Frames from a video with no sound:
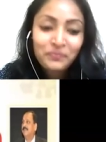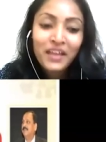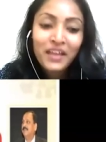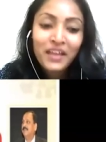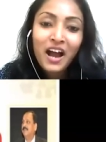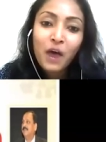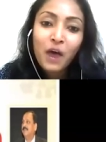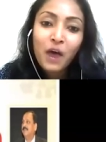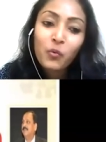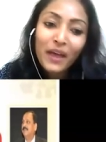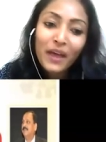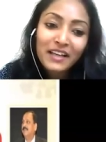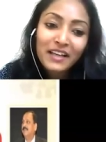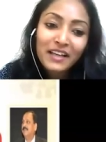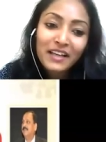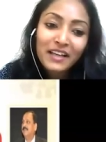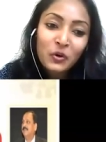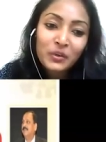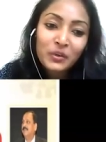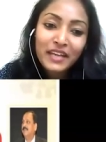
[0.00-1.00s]
a
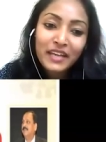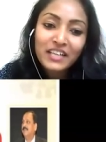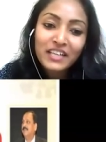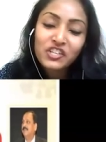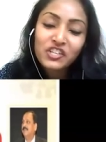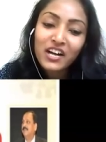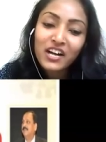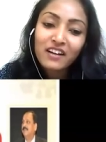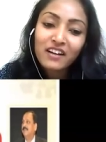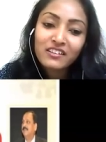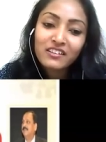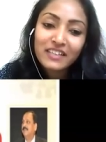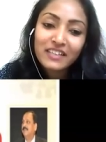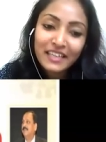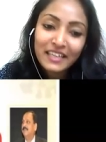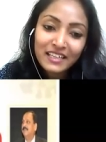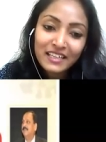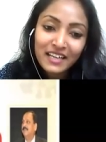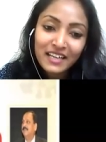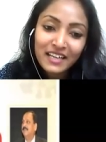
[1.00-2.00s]
well known
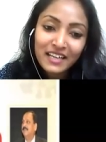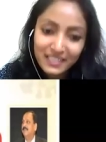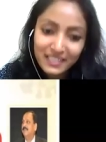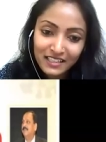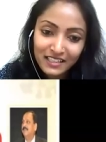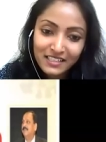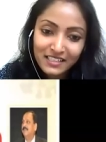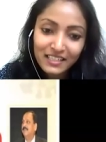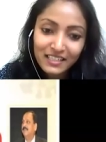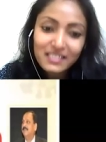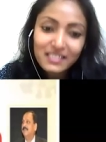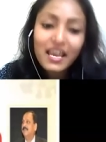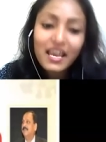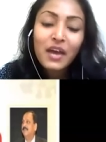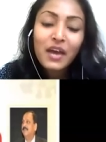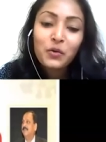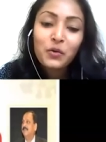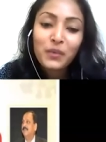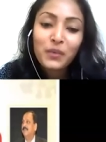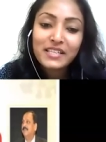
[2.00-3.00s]
HRD consultant,
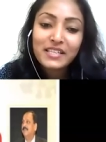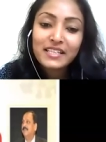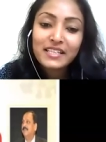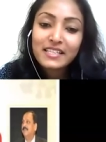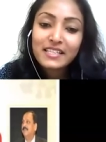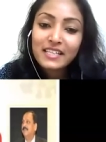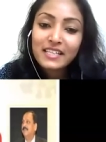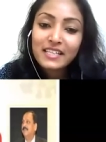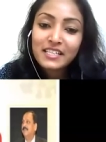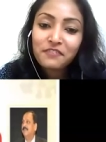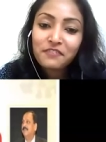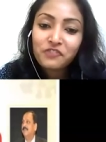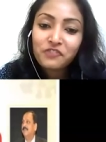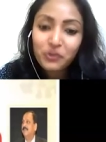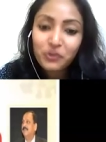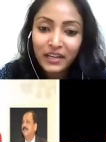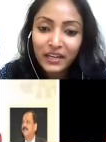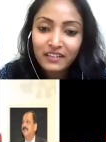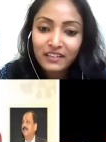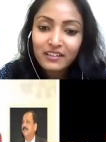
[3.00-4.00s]
facilitative
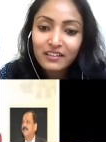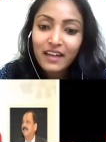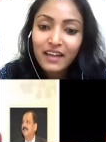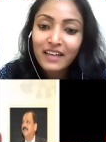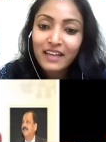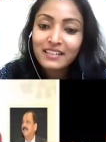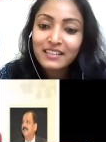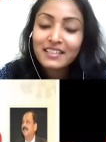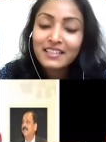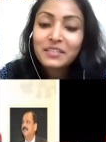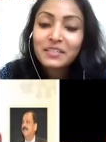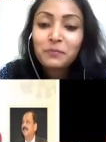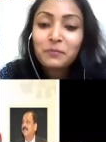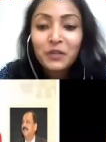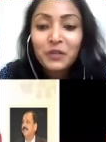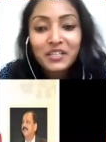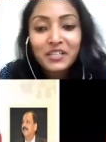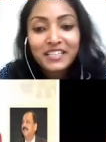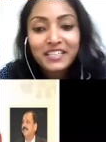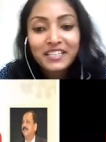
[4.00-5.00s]
trainer, and an
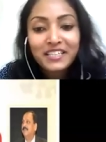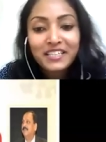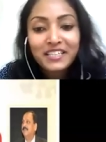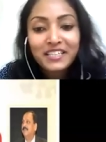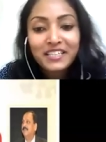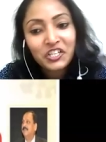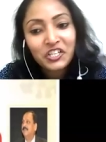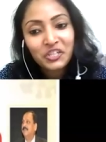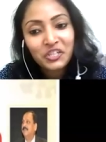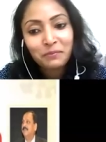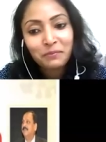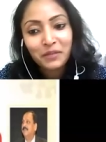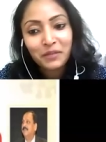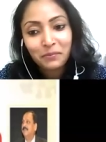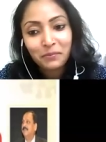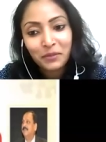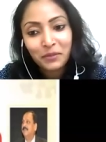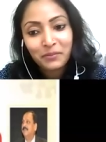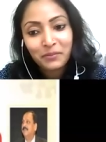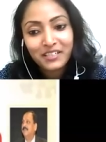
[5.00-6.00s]
expert in leadership
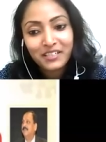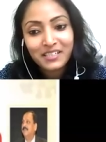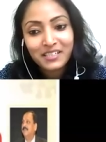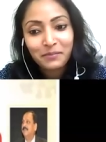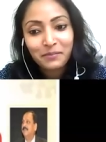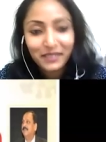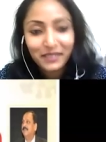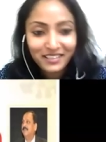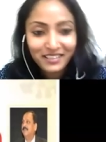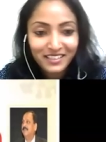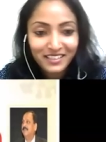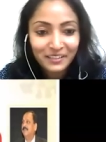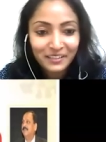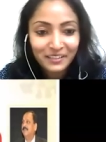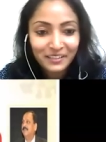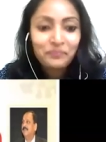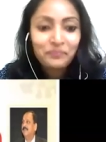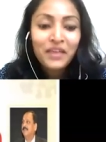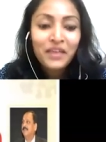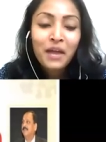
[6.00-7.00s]
capability
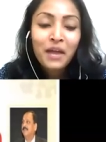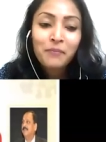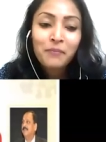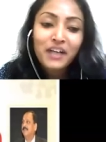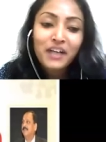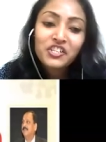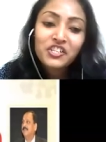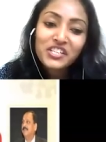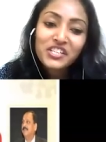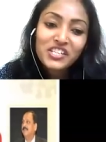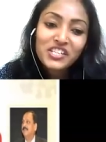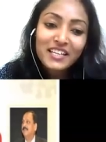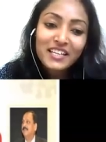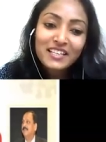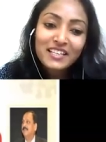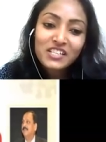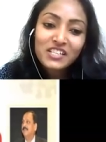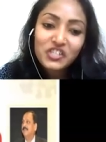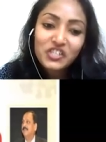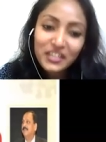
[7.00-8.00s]
building. Ji
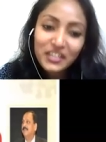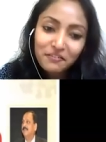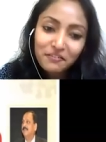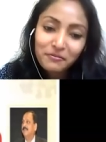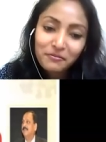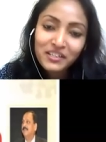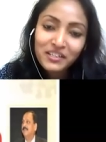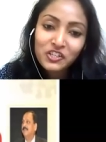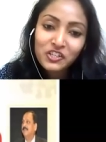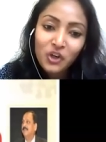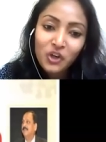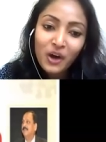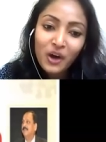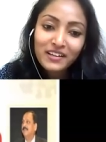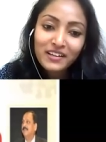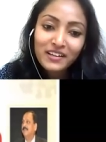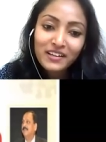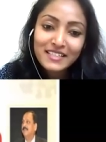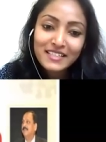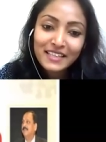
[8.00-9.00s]
is Chief Mentor
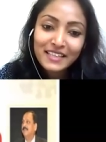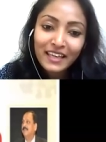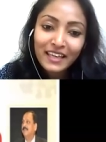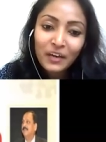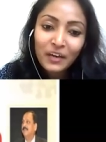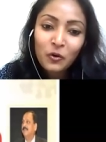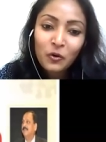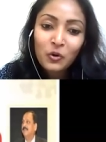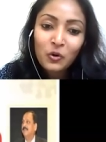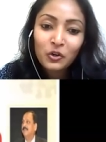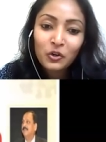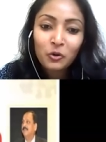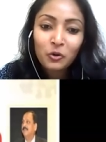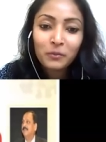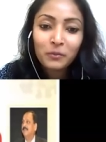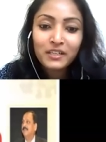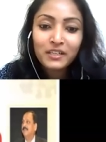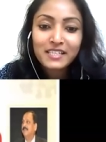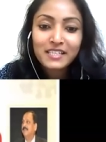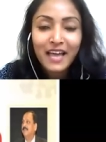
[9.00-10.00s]
and CEO
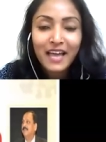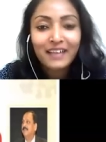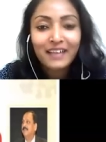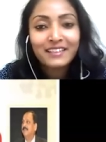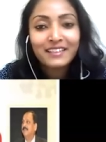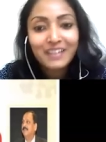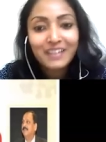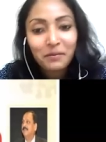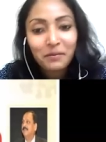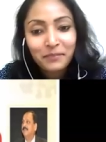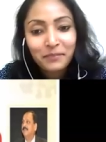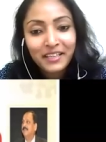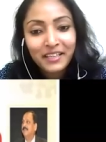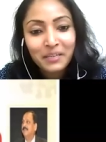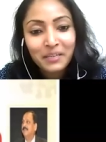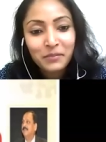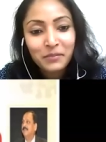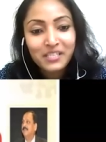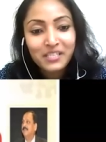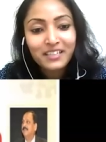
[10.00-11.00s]
Global Talent Company
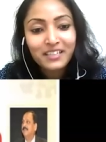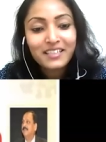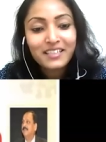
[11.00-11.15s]
Limited